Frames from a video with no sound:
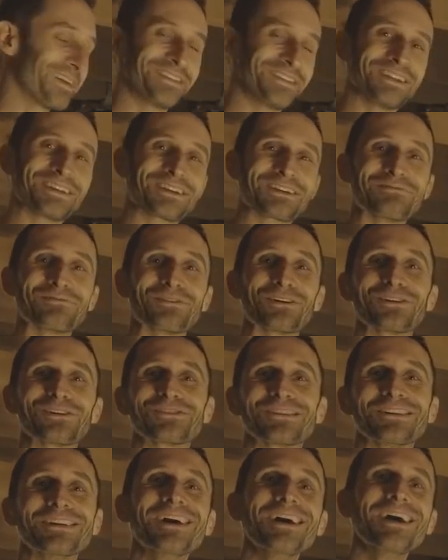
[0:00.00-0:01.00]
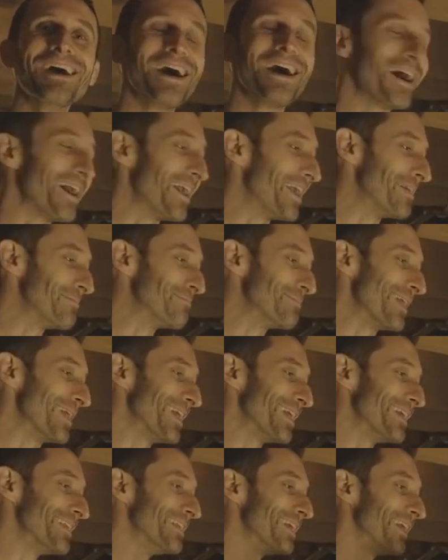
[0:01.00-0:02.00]
I did a conversion, um,
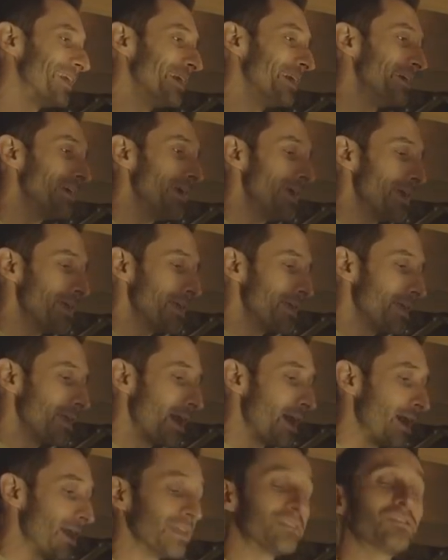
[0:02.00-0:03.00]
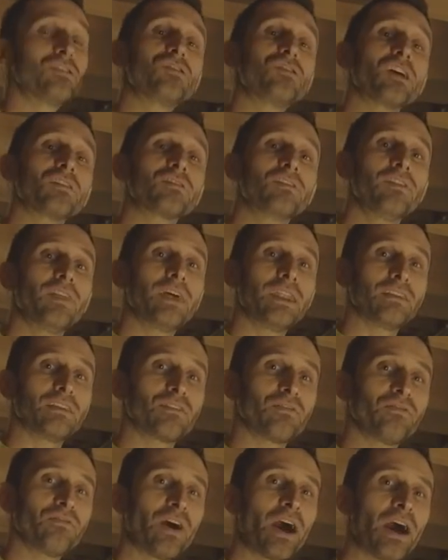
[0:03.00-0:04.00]
and uh, uh, it suggested that
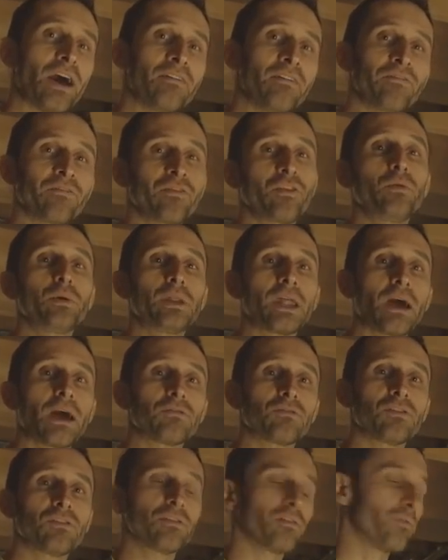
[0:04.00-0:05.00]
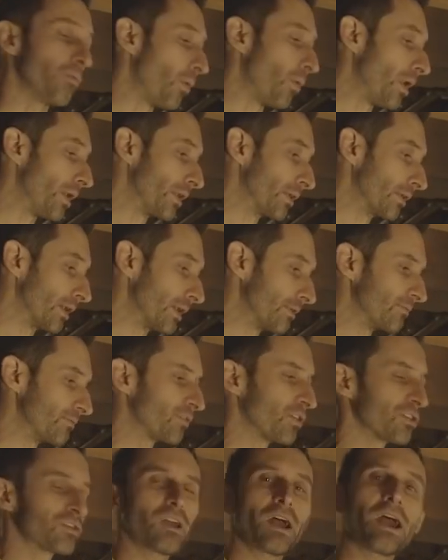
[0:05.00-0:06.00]
it's five fluid ounces of water. I,
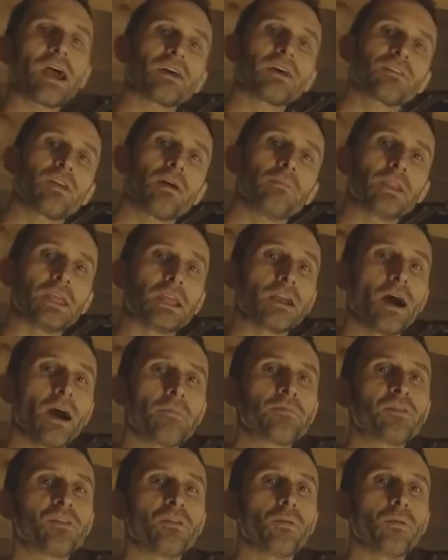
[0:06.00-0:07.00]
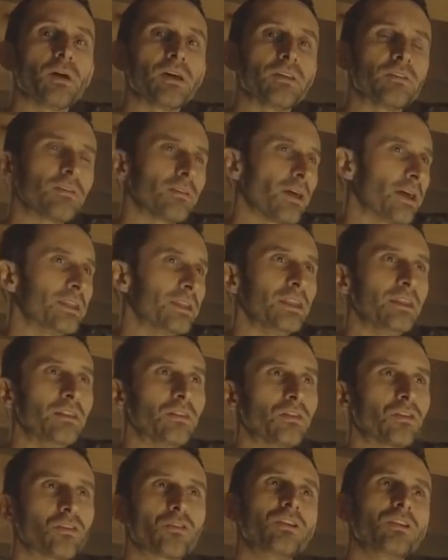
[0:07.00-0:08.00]
first, I asked how many cups it was. I needed
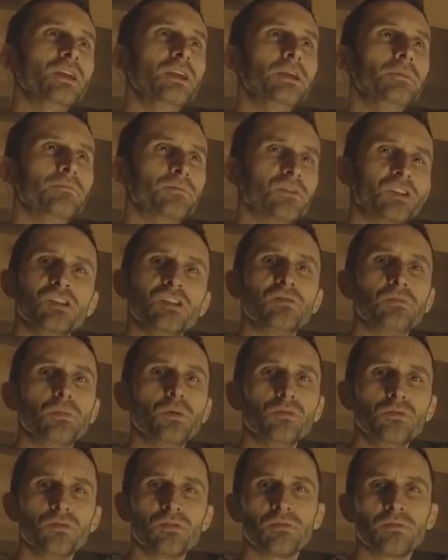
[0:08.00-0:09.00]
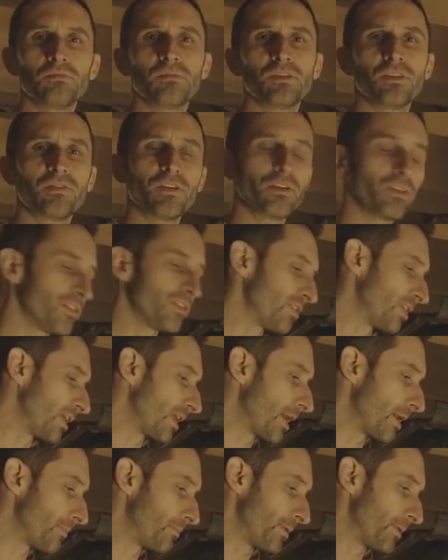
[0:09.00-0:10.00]
30 teaspoons to fill this
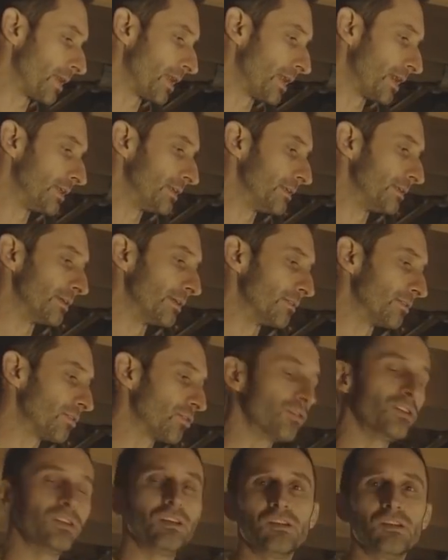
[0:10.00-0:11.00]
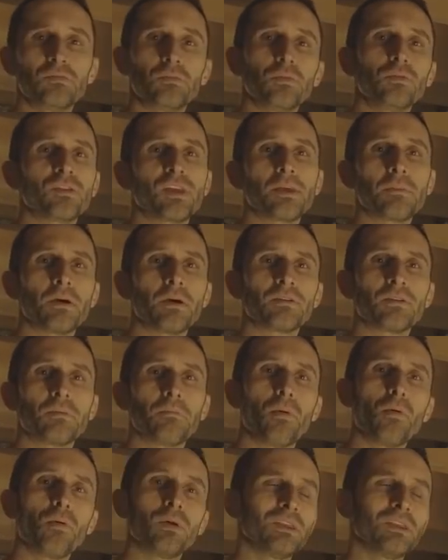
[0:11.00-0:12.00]
thing up, and uh, 30 teaspoons came out to
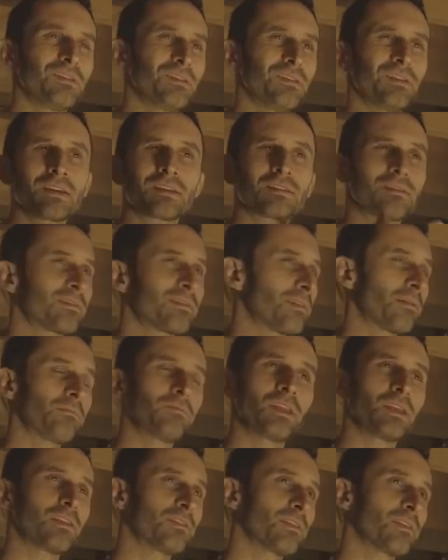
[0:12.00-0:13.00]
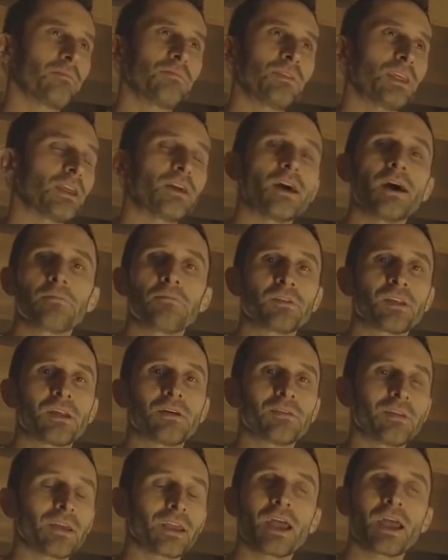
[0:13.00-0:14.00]
0.6 something something cups, and I
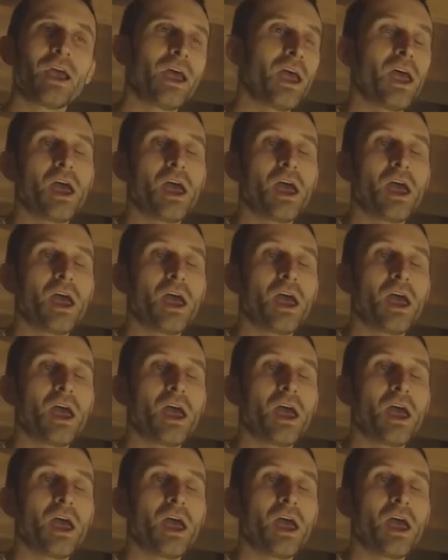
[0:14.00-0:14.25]
was like,